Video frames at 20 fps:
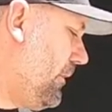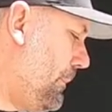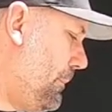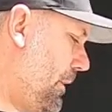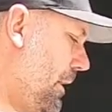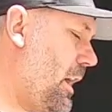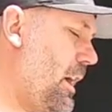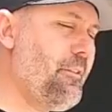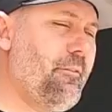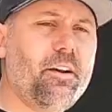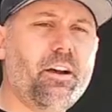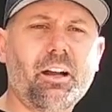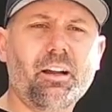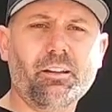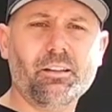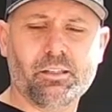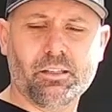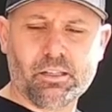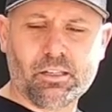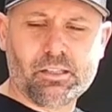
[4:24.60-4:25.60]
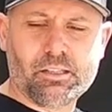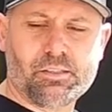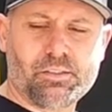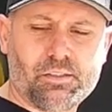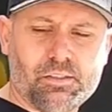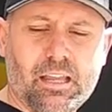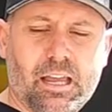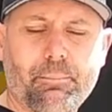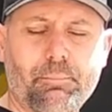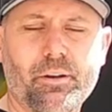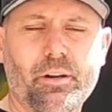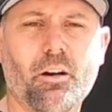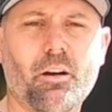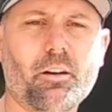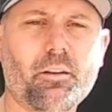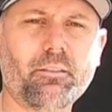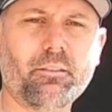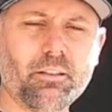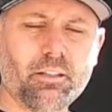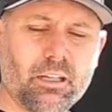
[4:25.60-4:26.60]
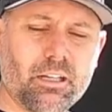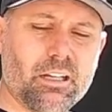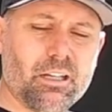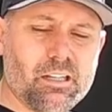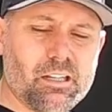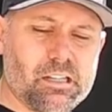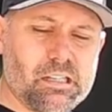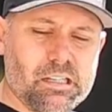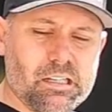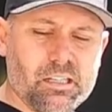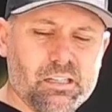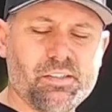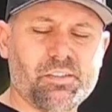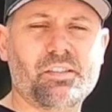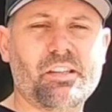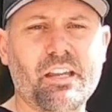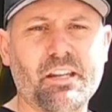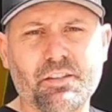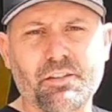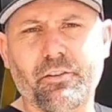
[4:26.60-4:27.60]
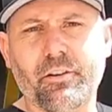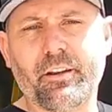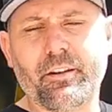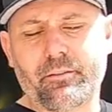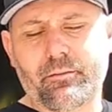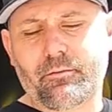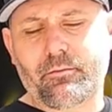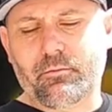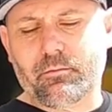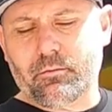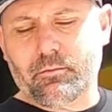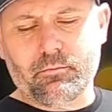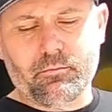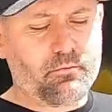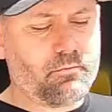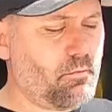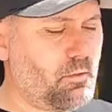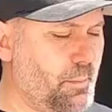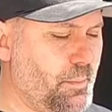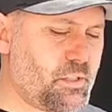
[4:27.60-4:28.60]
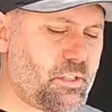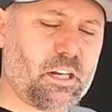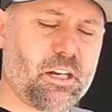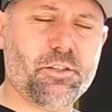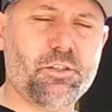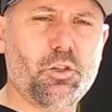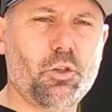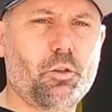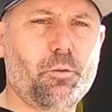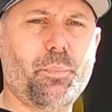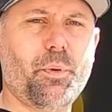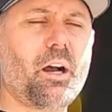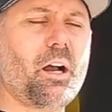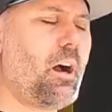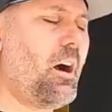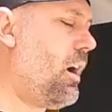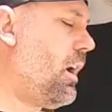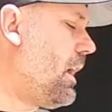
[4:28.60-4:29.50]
Flip it over, slap it on, center it. I'm just going to do it by